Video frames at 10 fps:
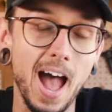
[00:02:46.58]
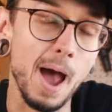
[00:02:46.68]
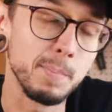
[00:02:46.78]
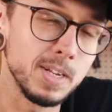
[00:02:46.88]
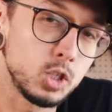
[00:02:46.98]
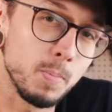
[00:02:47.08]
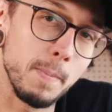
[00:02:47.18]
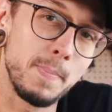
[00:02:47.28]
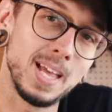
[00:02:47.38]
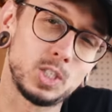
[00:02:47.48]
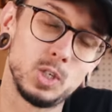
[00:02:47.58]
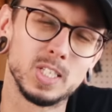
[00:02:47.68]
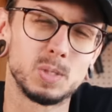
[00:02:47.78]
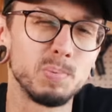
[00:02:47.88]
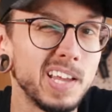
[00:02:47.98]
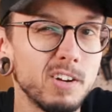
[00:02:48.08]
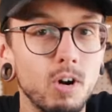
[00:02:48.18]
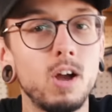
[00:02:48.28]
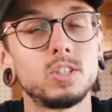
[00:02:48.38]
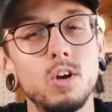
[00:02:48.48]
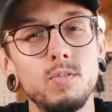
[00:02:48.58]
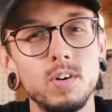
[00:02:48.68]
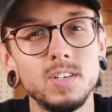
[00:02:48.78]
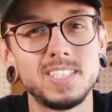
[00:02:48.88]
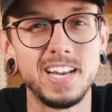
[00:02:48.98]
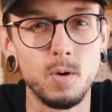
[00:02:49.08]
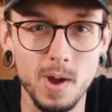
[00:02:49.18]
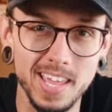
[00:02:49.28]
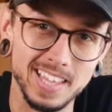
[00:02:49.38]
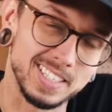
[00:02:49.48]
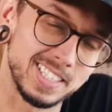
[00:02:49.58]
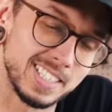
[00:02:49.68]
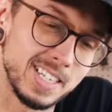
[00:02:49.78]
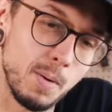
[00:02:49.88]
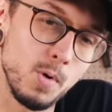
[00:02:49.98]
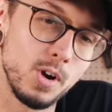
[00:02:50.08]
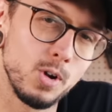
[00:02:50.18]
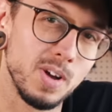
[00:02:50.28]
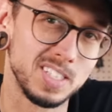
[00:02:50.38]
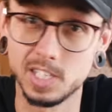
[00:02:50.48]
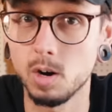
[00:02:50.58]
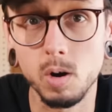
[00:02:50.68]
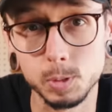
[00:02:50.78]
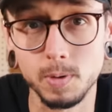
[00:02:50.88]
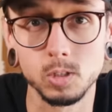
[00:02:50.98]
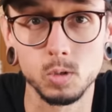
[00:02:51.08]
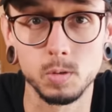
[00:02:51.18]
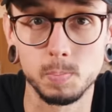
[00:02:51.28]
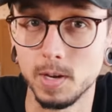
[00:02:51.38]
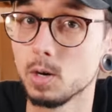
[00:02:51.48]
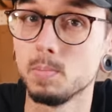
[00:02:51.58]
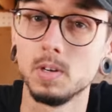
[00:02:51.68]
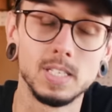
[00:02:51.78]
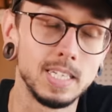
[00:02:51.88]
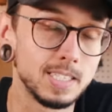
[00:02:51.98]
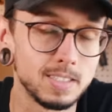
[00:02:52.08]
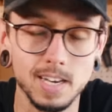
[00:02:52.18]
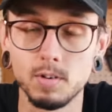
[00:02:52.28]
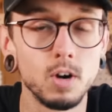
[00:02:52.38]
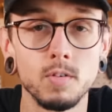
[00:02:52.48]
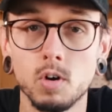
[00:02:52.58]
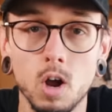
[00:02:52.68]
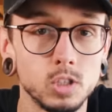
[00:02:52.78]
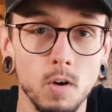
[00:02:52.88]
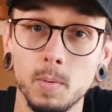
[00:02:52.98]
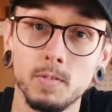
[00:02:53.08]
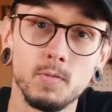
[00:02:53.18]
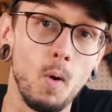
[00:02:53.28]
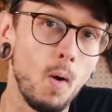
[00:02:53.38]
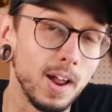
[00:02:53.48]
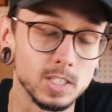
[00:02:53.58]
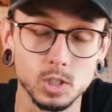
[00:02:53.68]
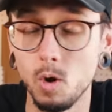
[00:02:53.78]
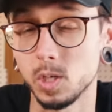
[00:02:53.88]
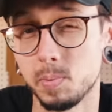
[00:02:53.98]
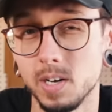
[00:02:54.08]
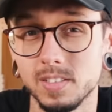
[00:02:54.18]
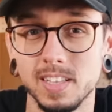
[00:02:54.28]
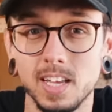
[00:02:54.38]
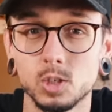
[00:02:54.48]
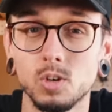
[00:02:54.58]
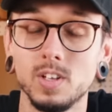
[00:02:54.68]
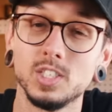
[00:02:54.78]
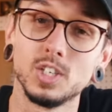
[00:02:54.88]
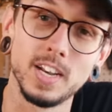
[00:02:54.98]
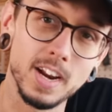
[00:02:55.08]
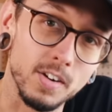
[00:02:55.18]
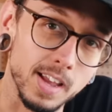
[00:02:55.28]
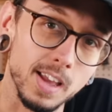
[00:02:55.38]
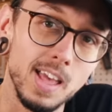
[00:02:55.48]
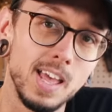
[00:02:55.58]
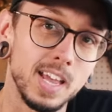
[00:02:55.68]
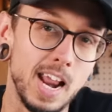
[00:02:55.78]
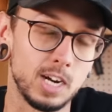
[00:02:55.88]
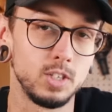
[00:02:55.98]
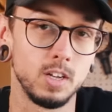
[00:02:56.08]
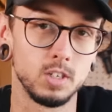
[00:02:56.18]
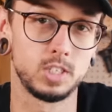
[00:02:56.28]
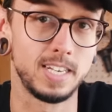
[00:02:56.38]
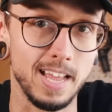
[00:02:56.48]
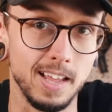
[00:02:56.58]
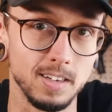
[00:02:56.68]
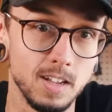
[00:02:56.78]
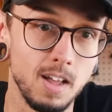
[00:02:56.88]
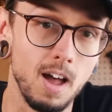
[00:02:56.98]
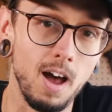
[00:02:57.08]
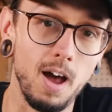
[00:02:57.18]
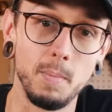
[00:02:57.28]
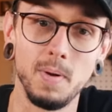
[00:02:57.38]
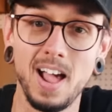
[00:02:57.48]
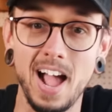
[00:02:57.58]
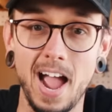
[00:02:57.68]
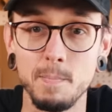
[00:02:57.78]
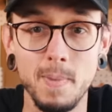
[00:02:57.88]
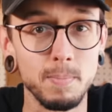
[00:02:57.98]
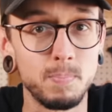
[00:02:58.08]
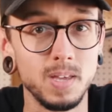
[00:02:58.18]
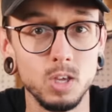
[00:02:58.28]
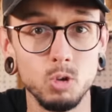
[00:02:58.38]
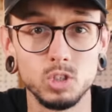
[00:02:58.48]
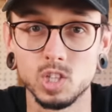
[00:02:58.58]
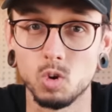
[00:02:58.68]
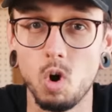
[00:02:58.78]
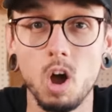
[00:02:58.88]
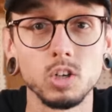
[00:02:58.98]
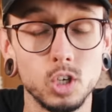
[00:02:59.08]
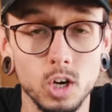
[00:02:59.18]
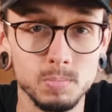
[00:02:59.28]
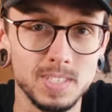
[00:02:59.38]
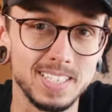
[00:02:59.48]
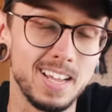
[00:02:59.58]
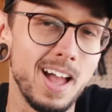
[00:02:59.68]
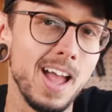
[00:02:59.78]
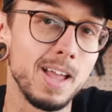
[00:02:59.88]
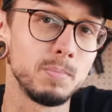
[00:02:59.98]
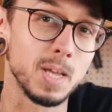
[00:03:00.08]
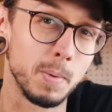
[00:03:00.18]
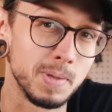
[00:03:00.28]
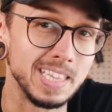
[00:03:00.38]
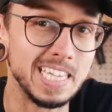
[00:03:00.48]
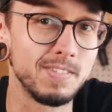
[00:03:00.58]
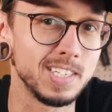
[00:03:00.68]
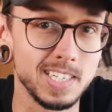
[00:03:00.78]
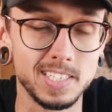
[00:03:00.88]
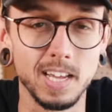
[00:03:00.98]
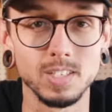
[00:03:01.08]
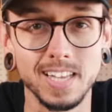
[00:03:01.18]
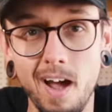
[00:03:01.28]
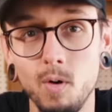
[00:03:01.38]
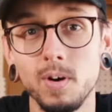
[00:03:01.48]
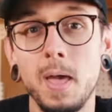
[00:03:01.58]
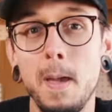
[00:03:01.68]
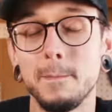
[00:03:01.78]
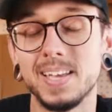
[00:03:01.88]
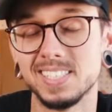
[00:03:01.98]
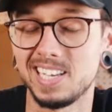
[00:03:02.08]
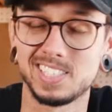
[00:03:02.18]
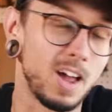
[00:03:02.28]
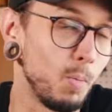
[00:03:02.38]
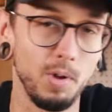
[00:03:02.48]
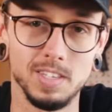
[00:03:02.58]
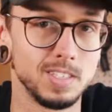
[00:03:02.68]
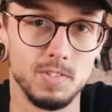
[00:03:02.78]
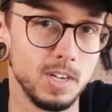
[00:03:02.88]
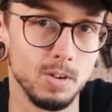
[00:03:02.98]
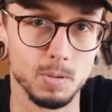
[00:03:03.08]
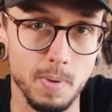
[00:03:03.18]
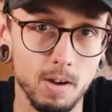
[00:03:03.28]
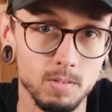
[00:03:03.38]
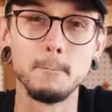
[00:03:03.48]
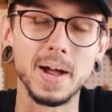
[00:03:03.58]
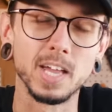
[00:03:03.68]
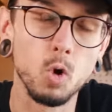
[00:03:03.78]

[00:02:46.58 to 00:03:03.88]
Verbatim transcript: I'm going to do my best to explain crossovers in a way that someone who has zero experience with speaker buildings, never heard of a crossover before, has no experience in electrical engineering can actually understand. I might be using the wrong terms at times. I'm going to be leaving details out because that's not what this video is about. My